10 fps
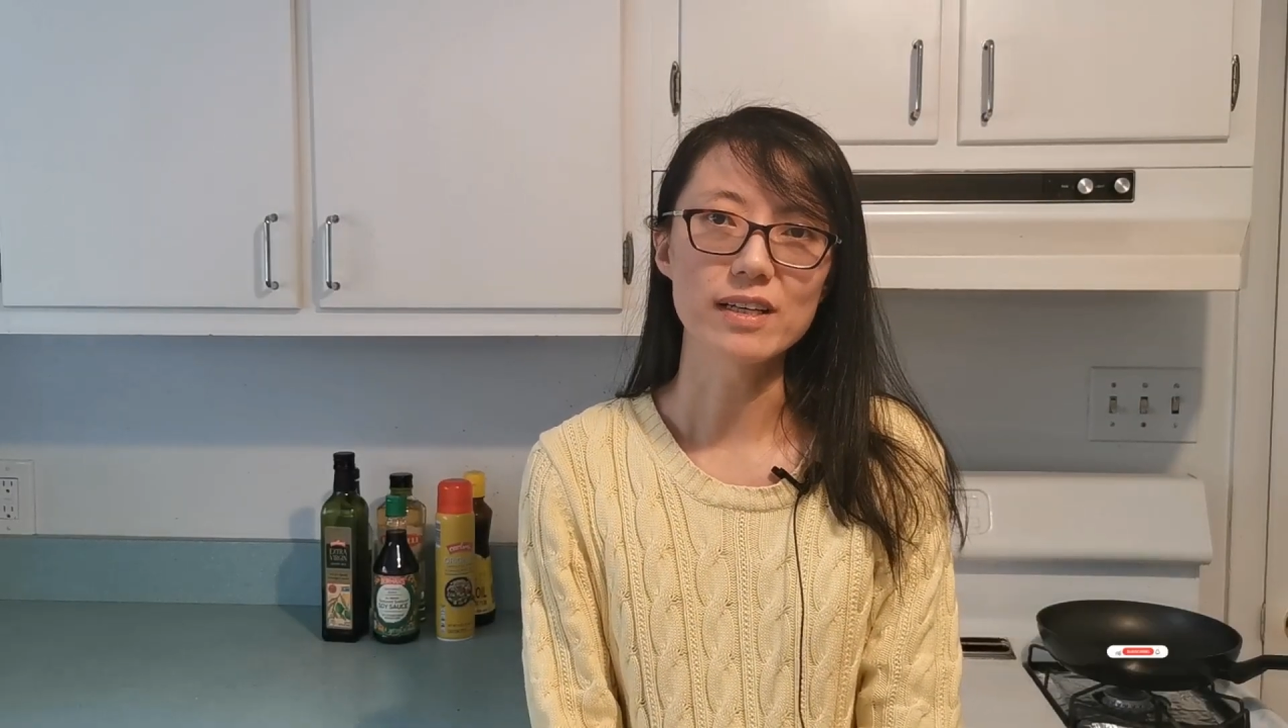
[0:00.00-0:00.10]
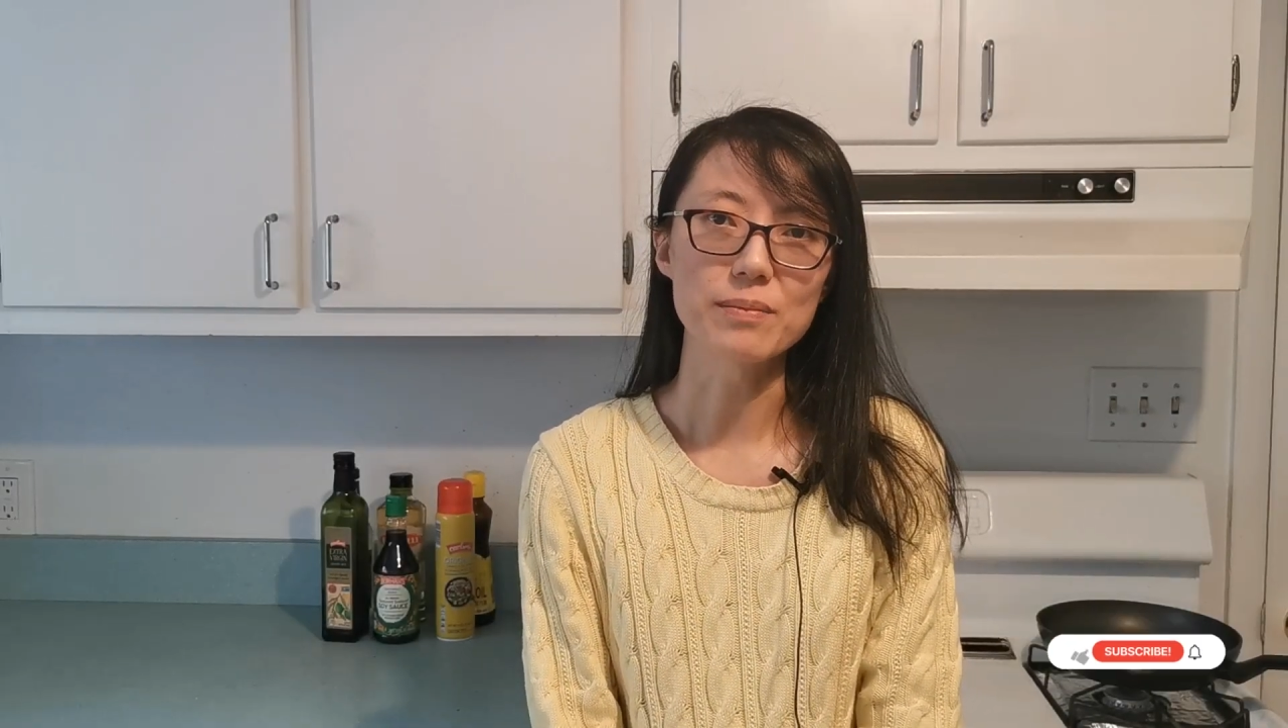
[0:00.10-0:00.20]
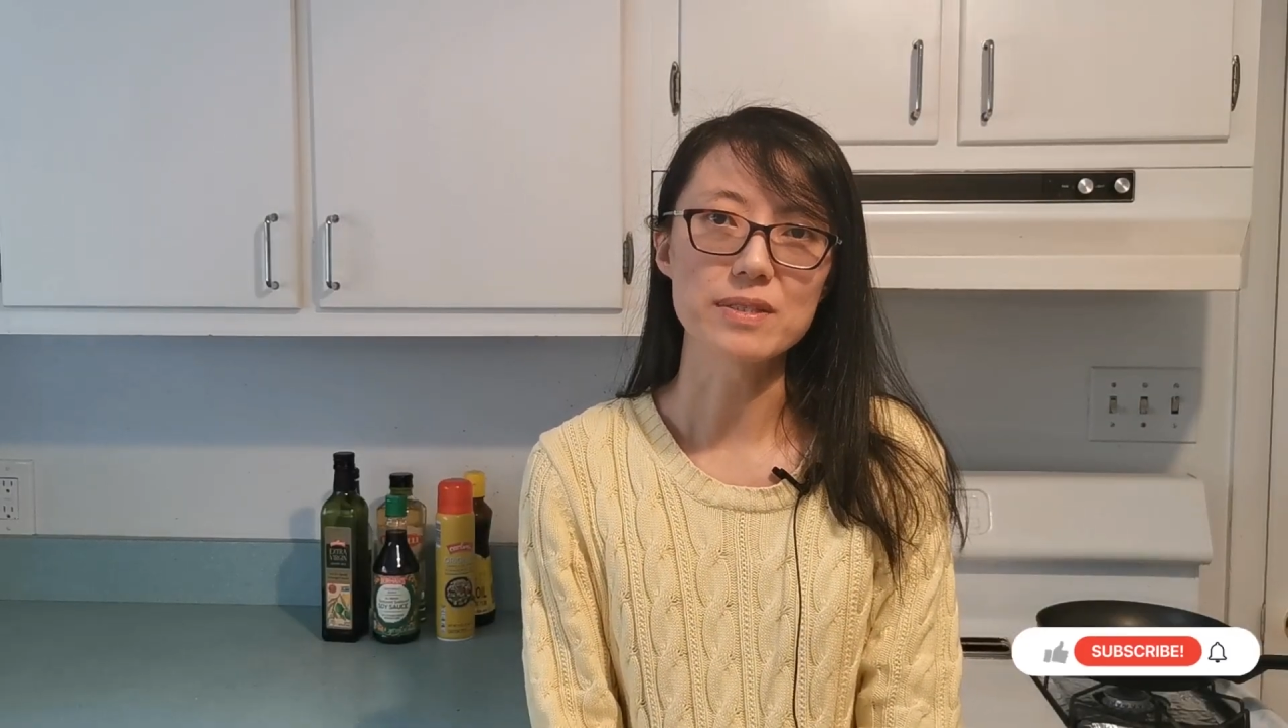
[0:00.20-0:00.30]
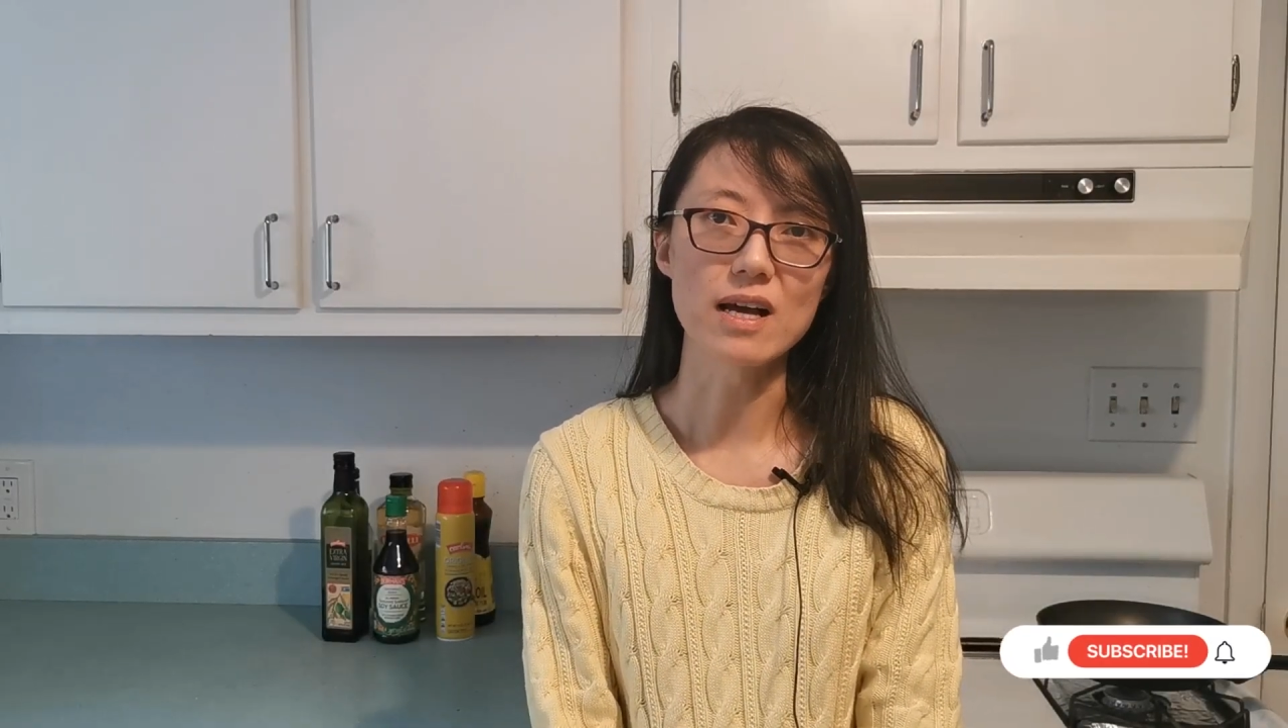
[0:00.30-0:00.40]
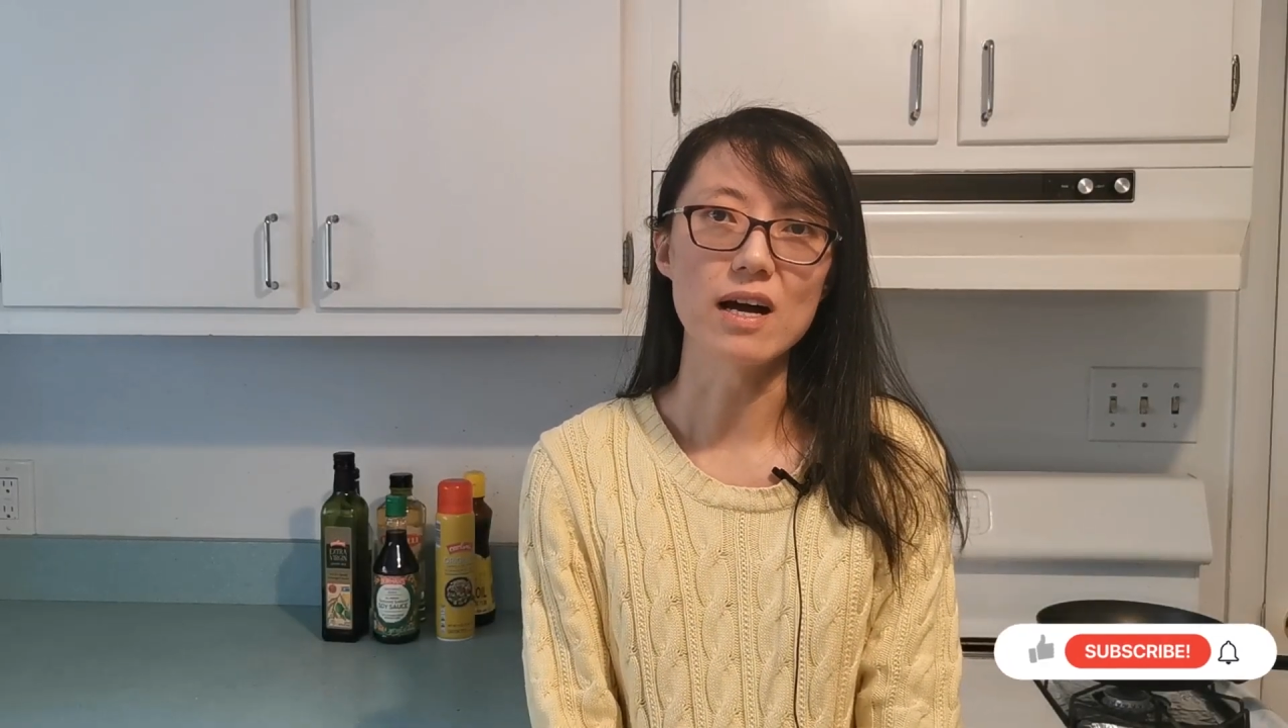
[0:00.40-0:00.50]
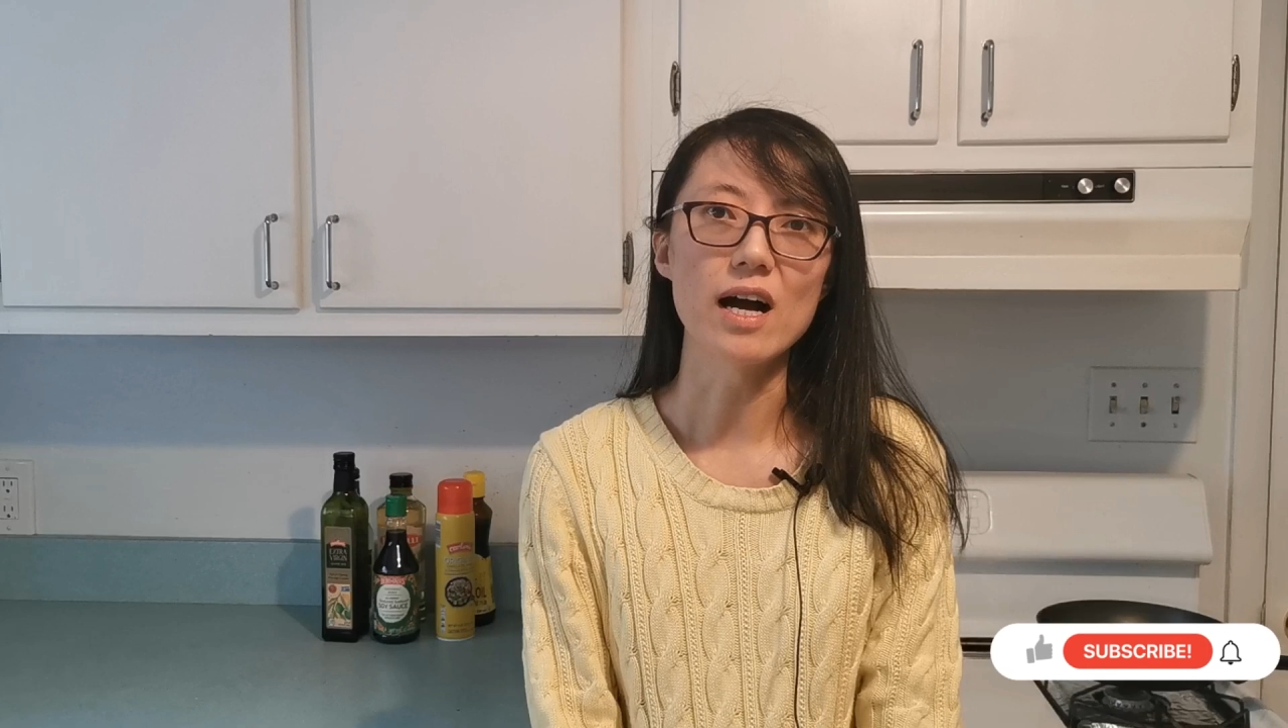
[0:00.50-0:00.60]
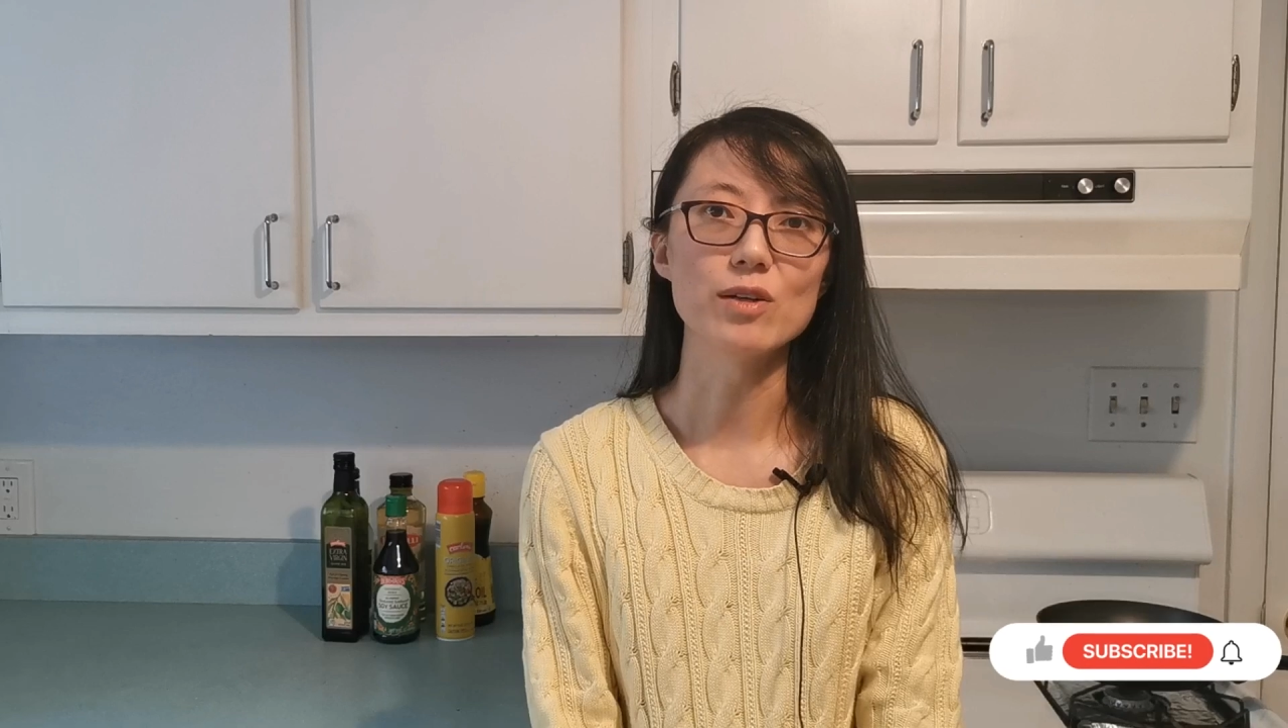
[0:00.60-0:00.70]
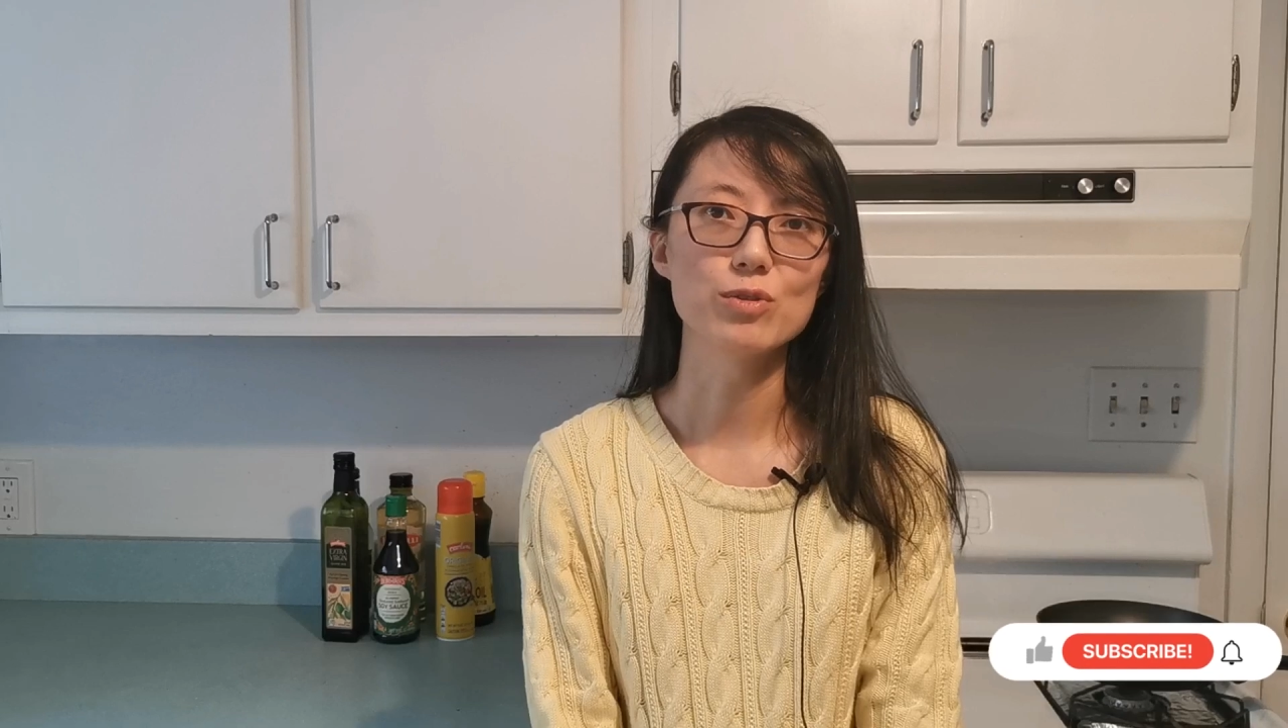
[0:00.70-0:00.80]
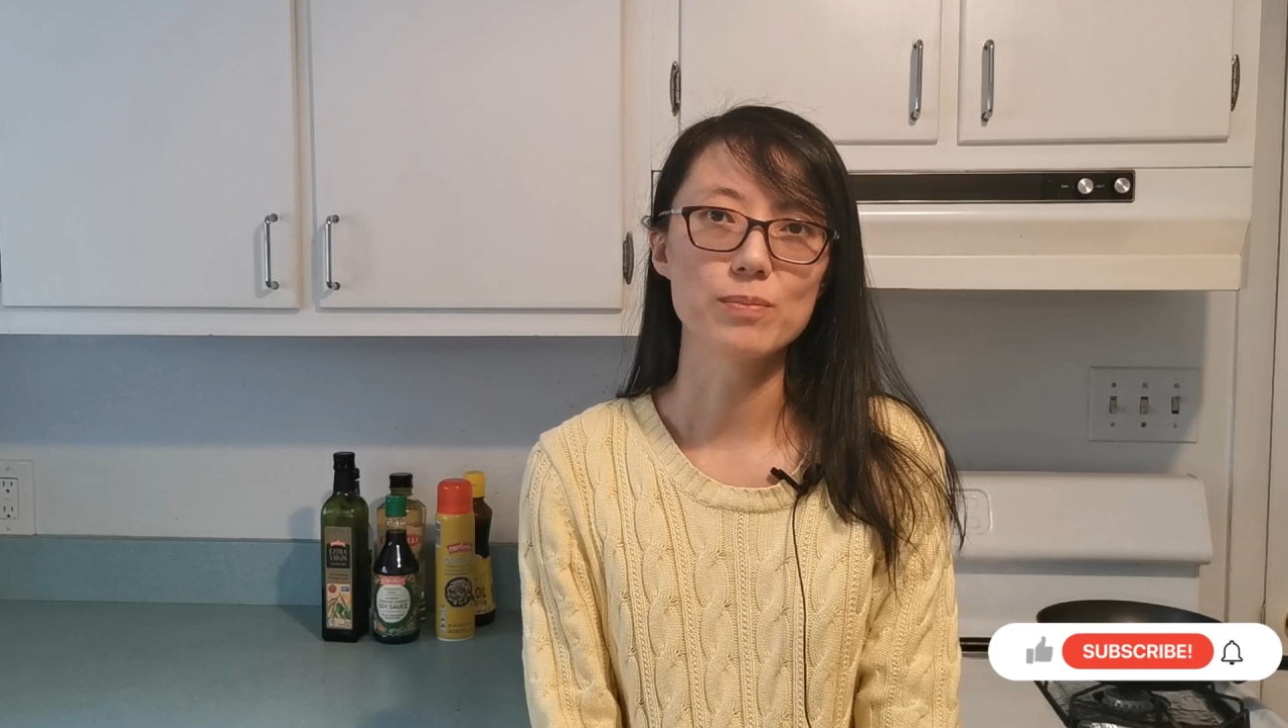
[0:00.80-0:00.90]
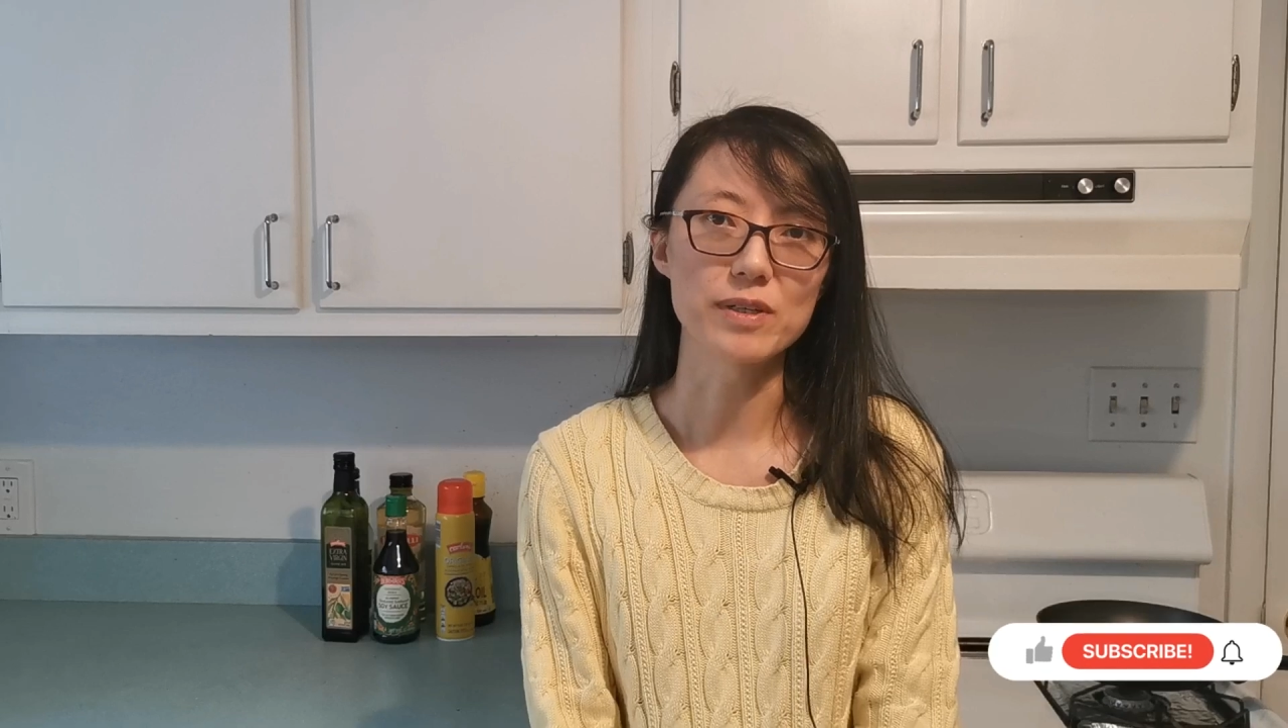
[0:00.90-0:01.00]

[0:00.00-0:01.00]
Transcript: tips on how to